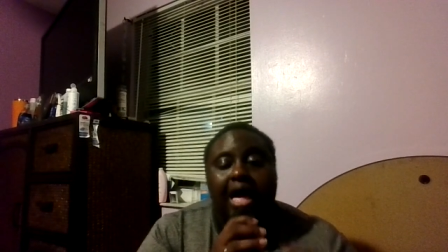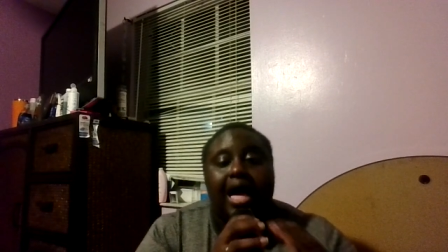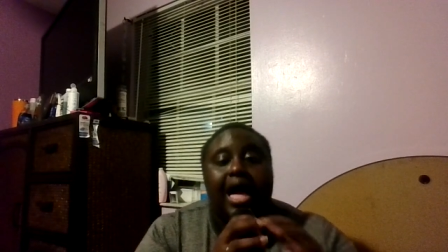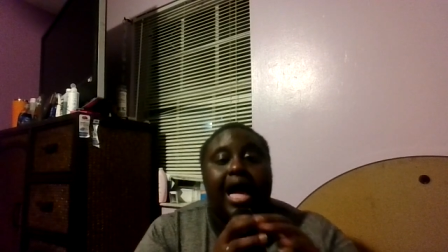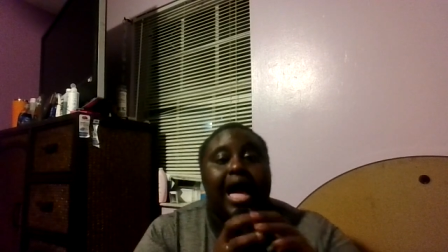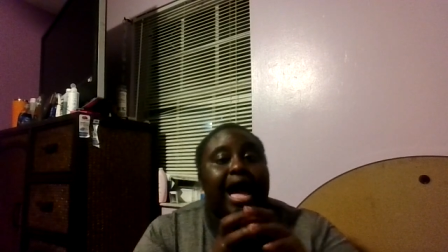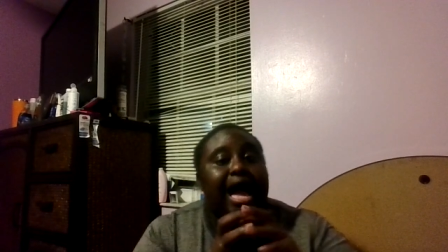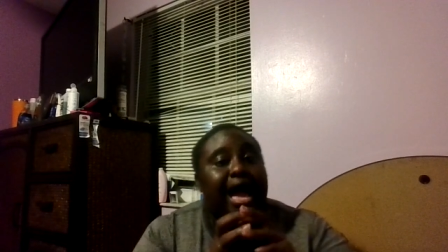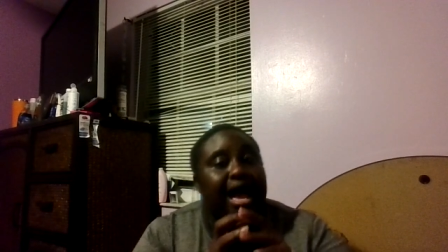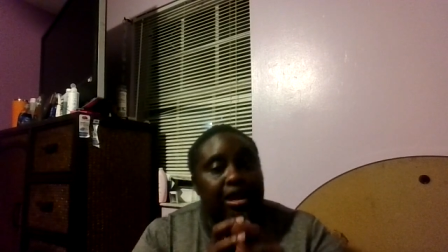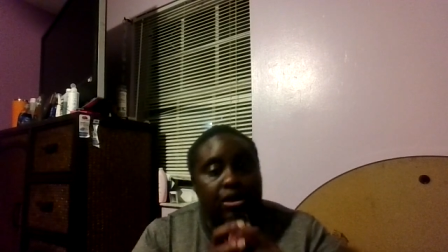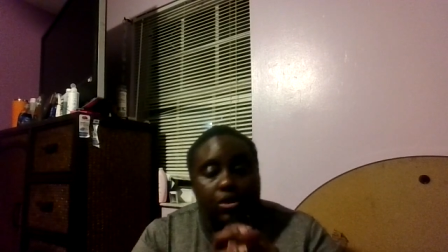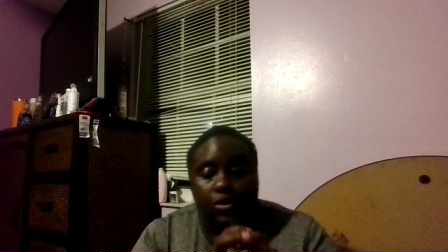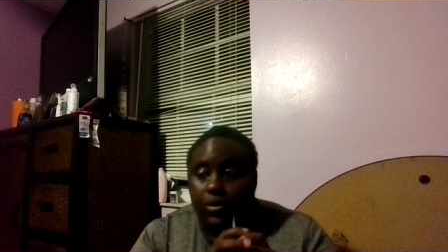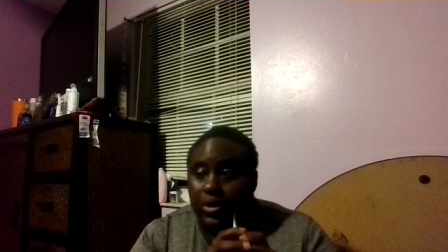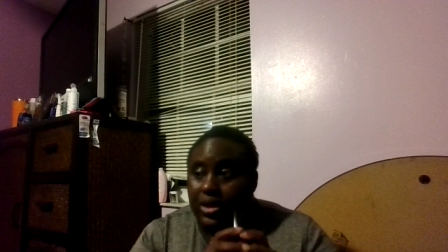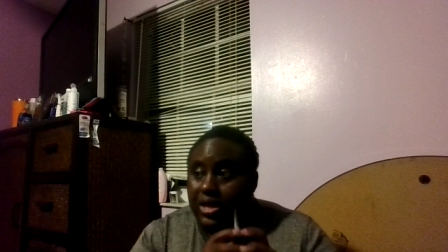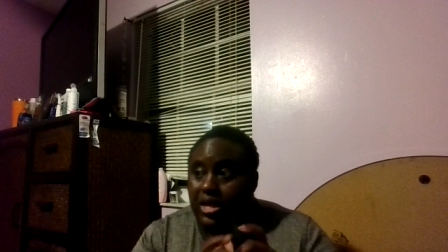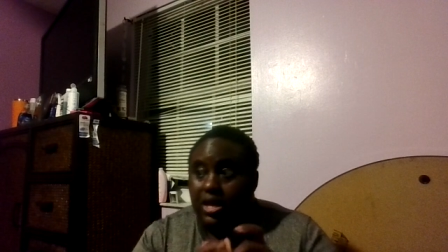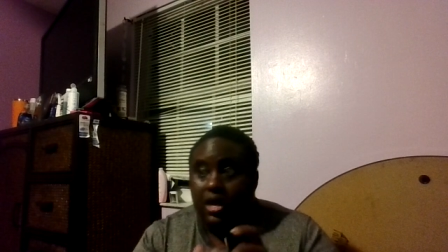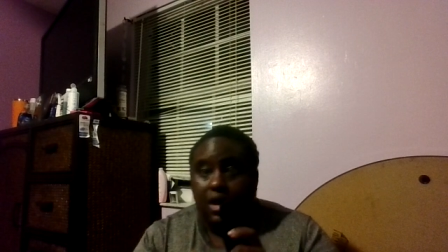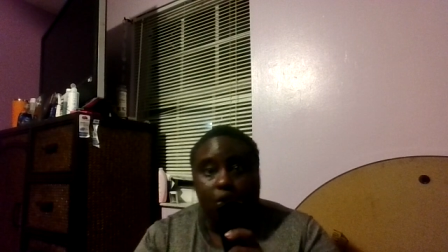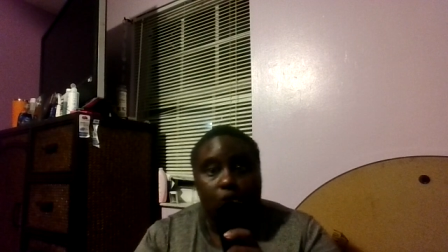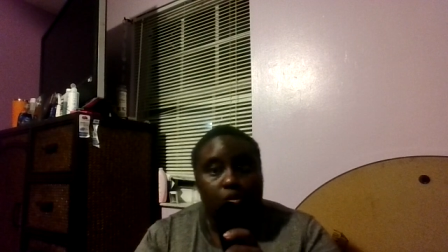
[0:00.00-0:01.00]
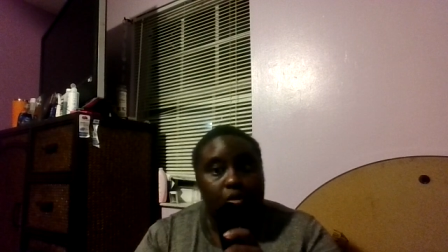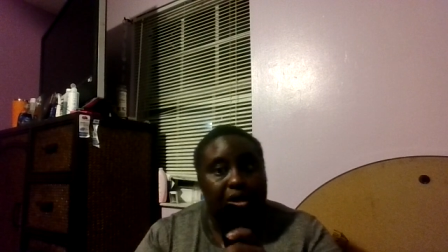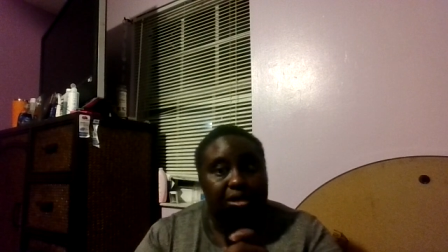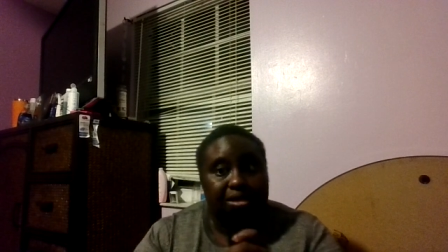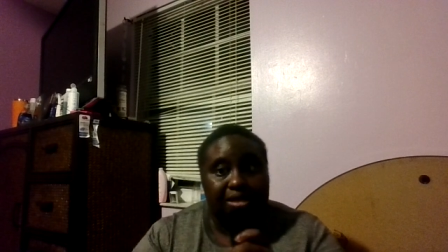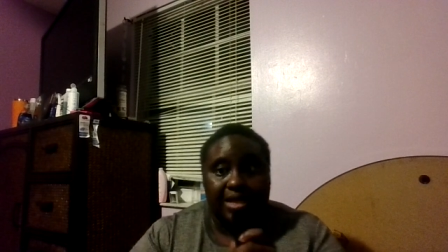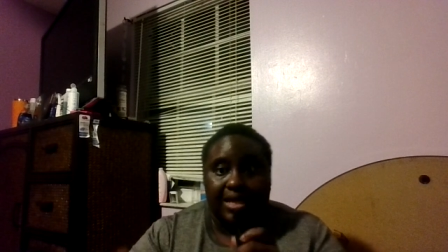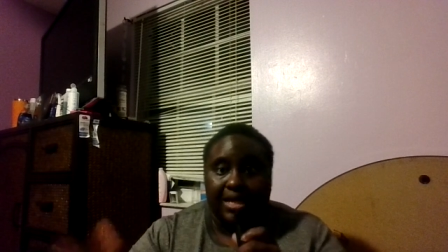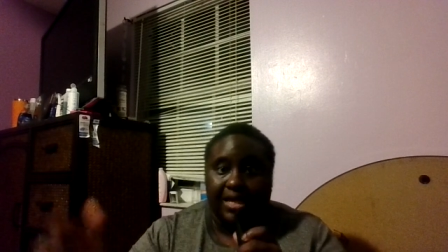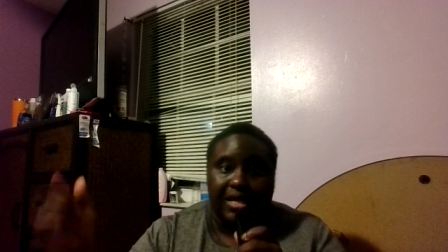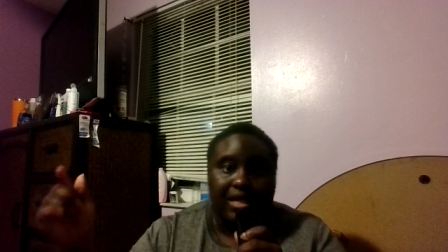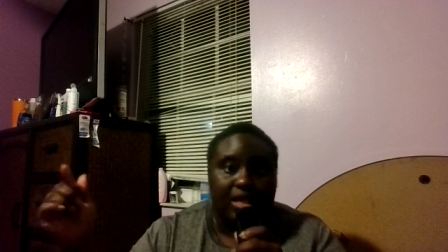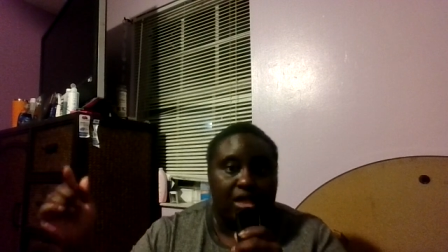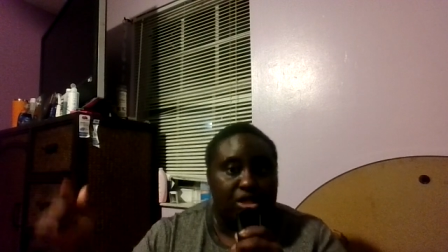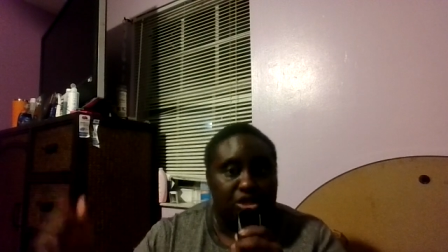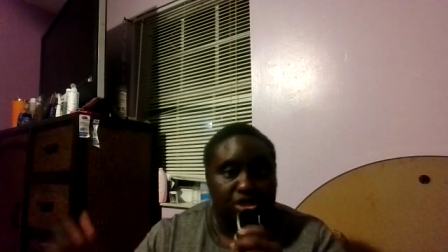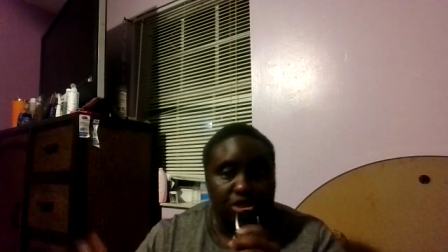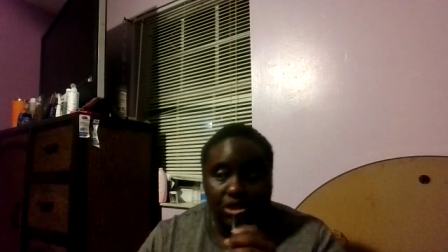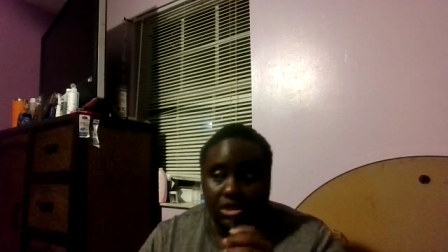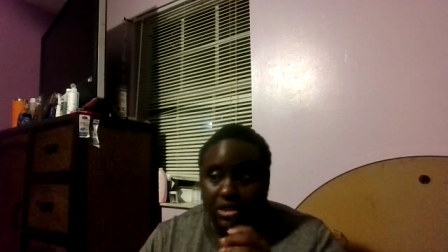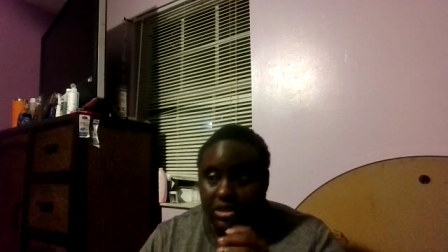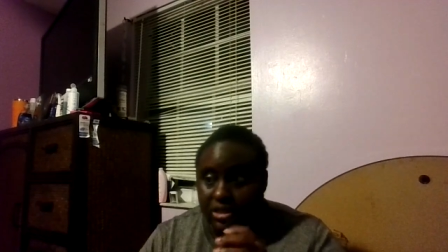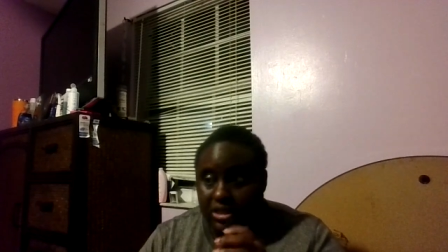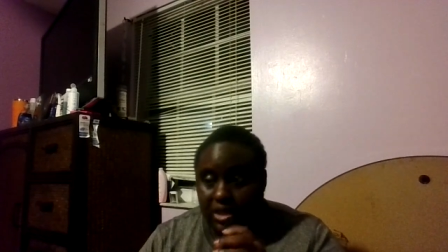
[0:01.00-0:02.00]
I don't care what the hell
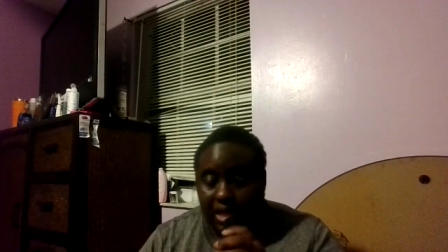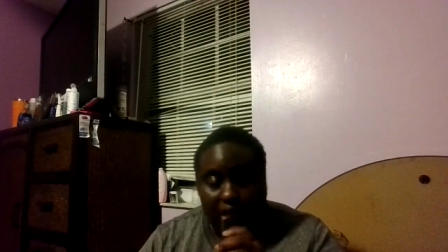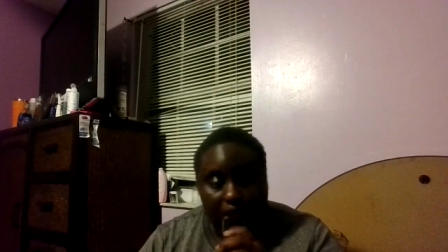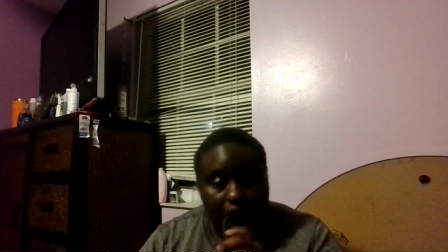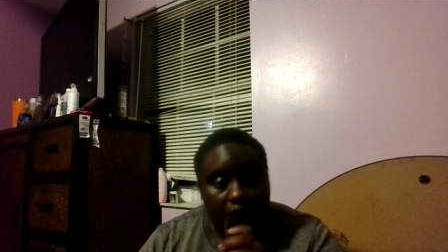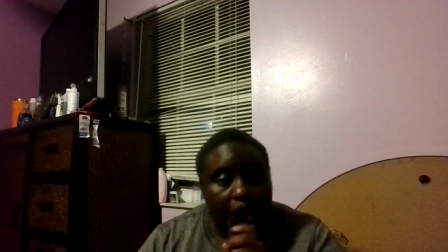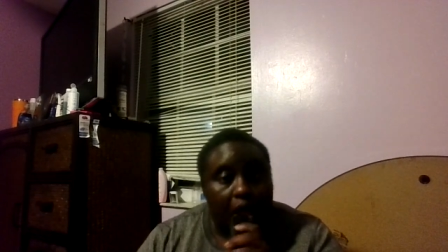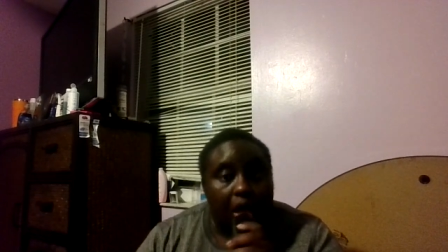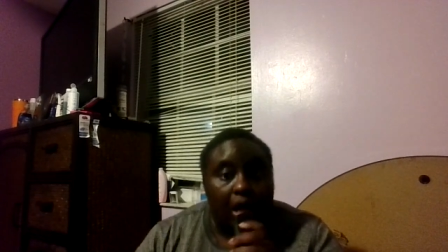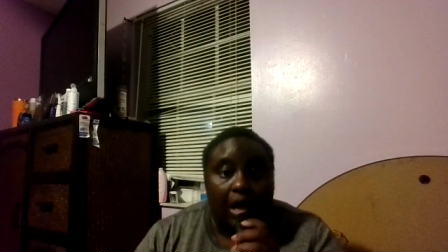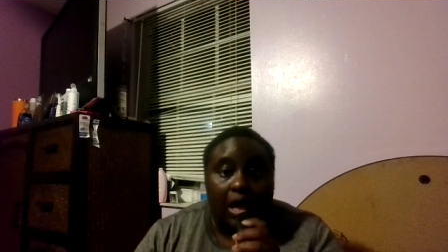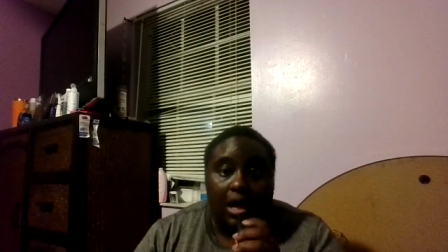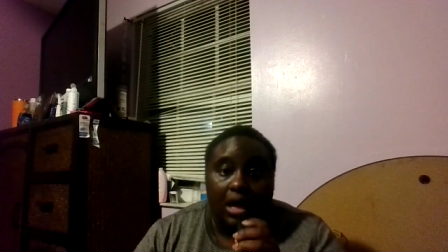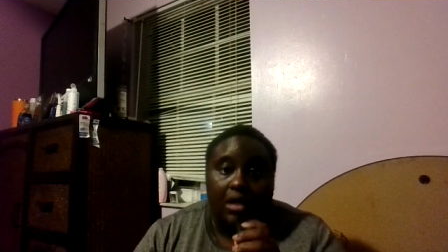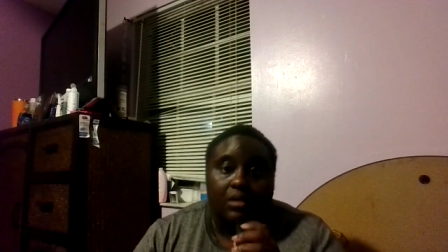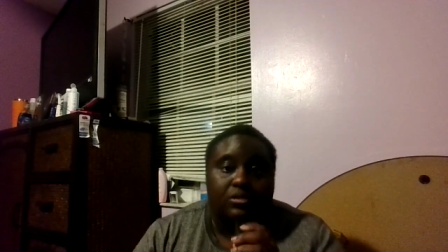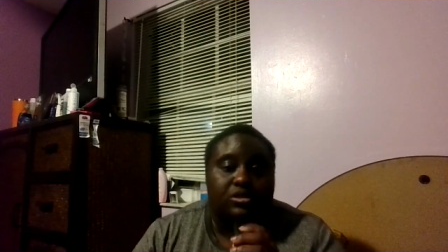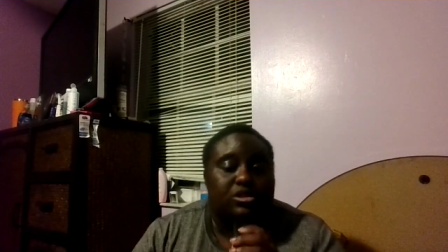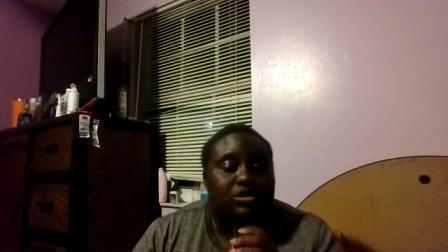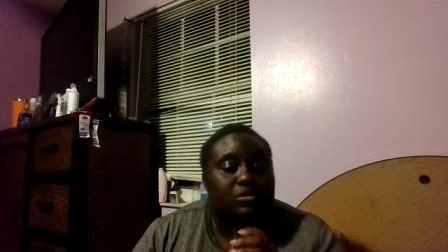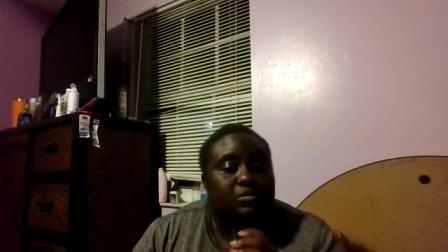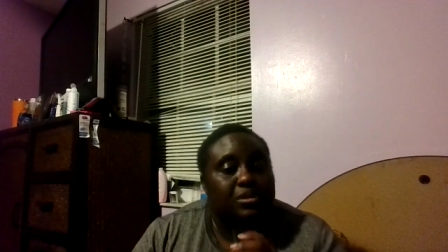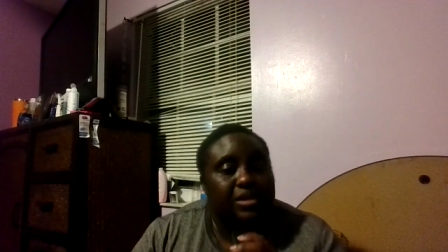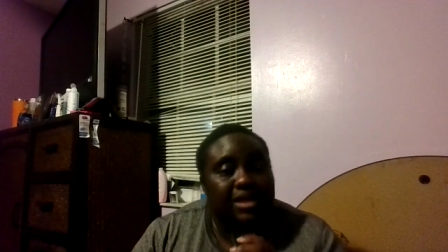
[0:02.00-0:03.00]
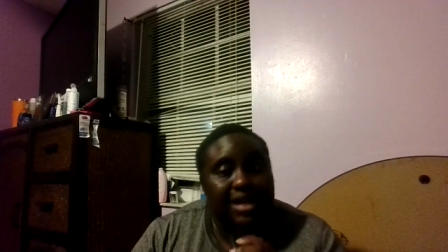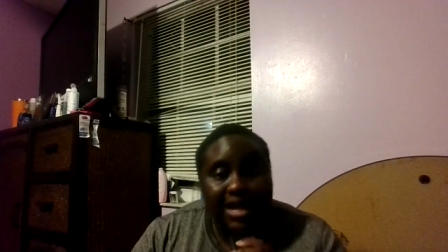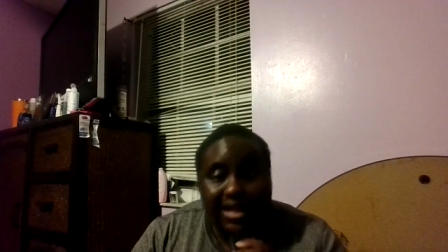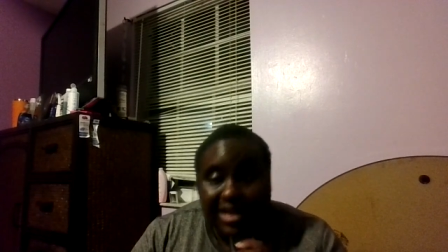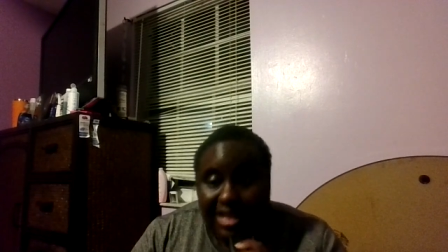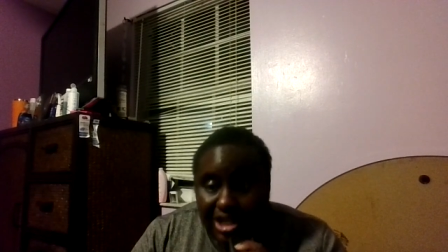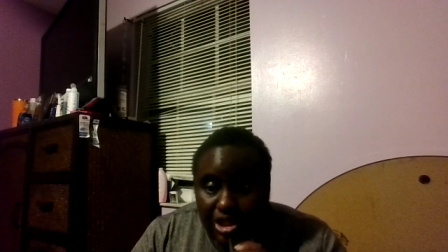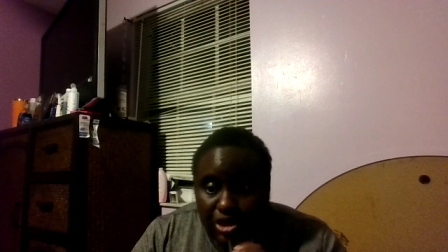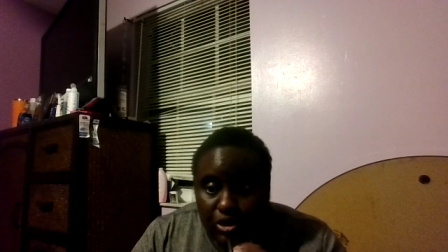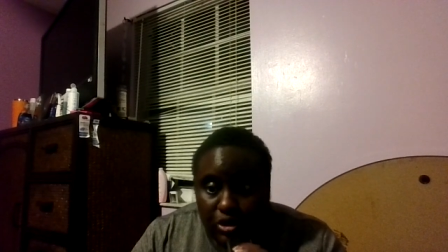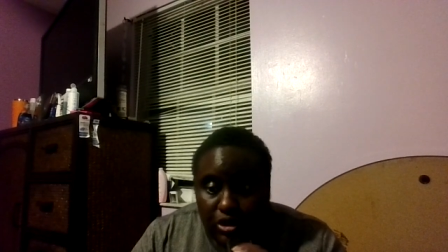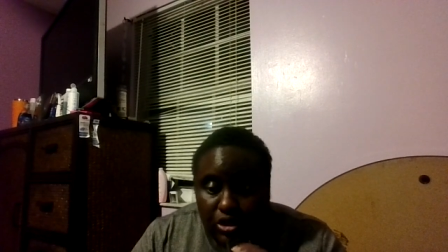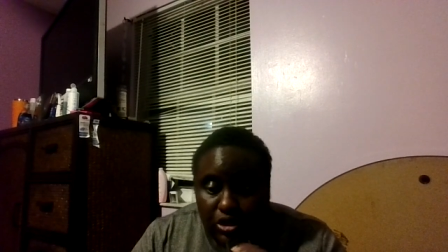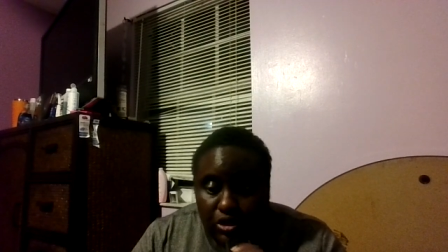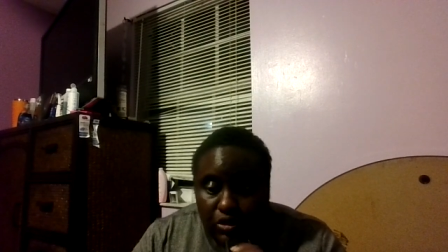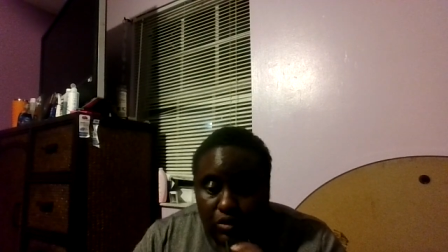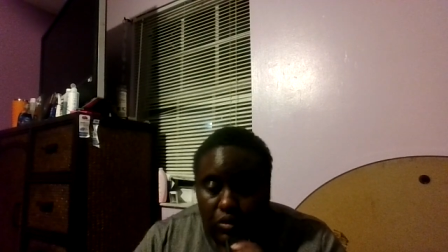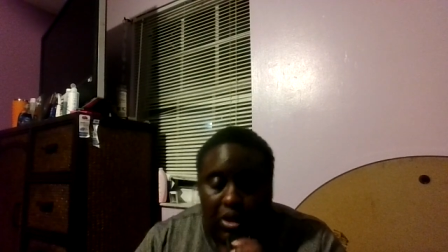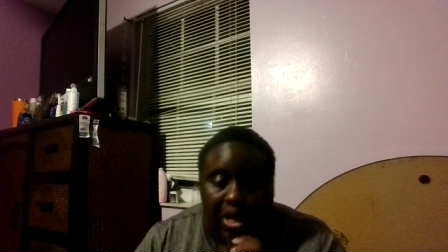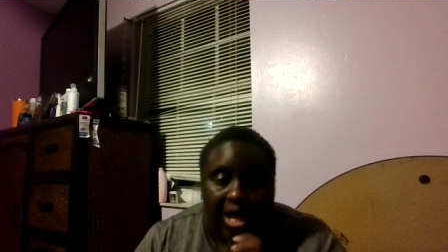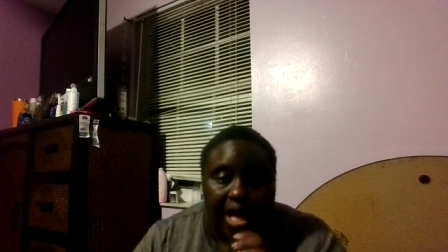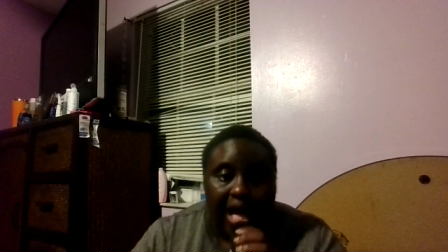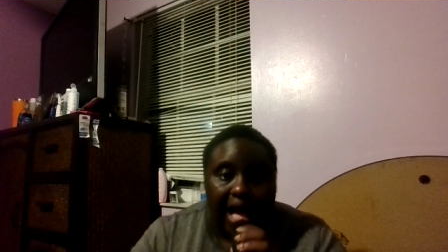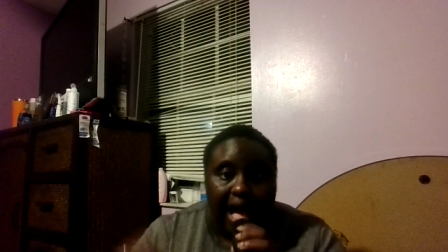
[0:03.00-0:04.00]
she say to be honest with you,